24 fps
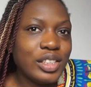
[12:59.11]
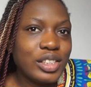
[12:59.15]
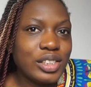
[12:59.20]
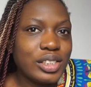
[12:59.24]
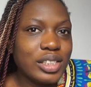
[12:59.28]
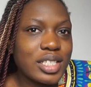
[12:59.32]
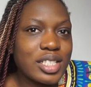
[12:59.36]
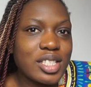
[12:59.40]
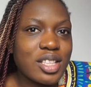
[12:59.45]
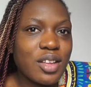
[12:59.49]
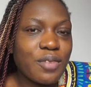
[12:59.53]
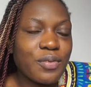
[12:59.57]

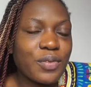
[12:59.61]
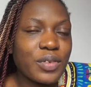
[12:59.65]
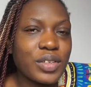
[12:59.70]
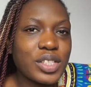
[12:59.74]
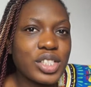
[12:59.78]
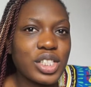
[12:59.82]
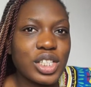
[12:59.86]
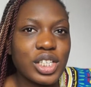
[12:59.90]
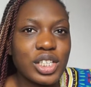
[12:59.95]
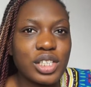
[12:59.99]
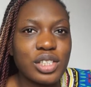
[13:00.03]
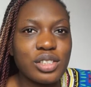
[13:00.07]
there's nothing
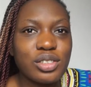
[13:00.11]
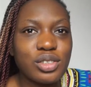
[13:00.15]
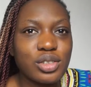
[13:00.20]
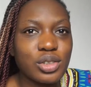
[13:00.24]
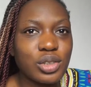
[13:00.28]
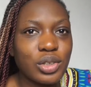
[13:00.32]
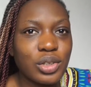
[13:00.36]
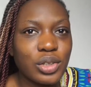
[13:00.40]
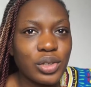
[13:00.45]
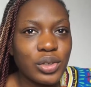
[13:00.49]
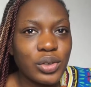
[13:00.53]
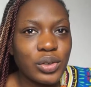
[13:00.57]
she can
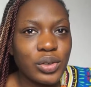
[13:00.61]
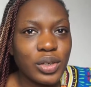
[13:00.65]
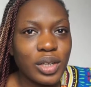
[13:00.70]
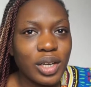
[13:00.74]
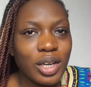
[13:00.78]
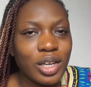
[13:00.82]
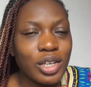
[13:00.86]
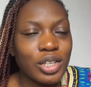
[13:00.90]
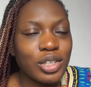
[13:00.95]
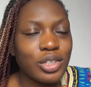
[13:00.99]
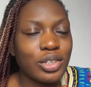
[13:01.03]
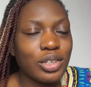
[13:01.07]
do.
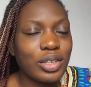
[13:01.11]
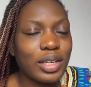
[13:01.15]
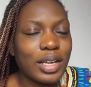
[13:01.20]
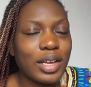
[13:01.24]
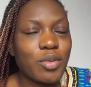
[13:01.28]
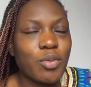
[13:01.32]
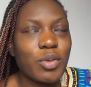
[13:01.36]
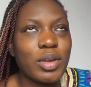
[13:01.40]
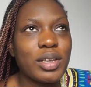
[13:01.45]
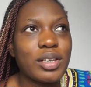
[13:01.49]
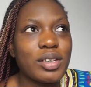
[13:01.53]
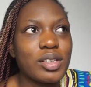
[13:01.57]

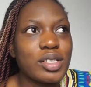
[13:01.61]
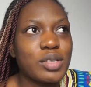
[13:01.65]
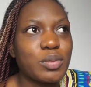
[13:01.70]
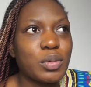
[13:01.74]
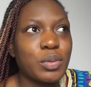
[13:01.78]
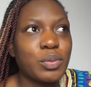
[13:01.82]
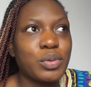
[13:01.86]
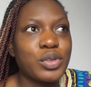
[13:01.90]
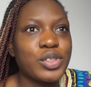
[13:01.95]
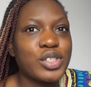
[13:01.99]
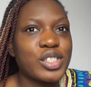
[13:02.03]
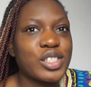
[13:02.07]
Like when there's
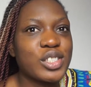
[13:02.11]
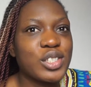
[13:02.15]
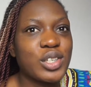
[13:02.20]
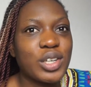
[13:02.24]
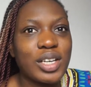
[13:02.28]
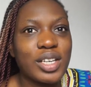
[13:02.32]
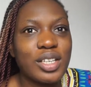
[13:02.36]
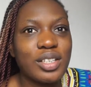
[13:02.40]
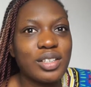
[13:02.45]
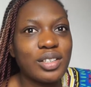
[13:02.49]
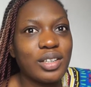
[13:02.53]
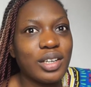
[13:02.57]
people just look
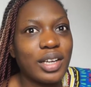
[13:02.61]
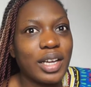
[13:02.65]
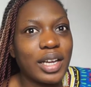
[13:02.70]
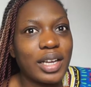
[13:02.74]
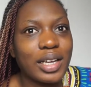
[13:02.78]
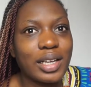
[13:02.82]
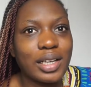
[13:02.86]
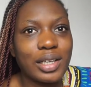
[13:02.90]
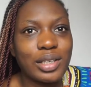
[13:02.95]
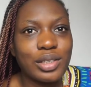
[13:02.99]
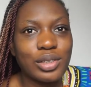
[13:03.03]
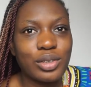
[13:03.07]
at you
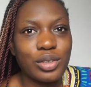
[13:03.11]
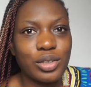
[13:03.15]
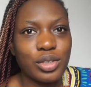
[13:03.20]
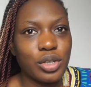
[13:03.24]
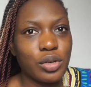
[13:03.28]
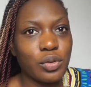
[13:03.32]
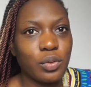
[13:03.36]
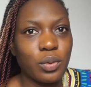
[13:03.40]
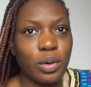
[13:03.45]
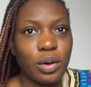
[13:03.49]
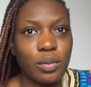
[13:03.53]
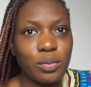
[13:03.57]
like,
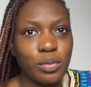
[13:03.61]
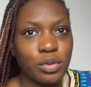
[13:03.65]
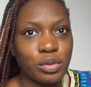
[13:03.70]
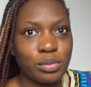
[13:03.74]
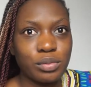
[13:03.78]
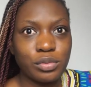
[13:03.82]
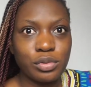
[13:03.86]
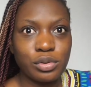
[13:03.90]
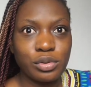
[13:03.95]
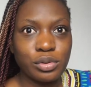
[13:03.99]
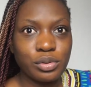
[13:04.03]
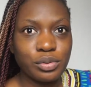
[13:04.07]
you're one
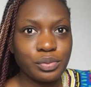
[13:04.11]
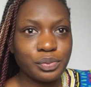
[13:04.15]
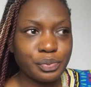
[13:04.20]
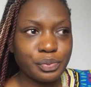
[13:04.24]
mumu.